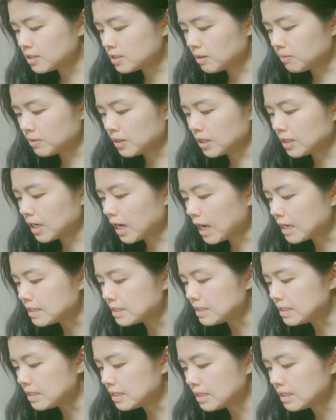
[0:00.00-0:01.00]
as something that I
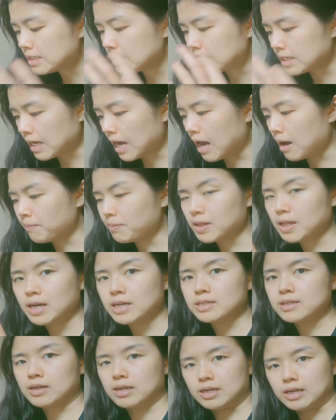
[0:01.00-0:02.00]
needed to
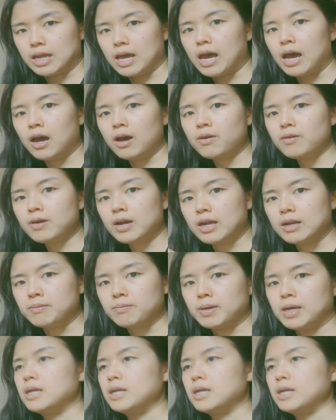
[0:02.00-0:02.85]
capitalize on now and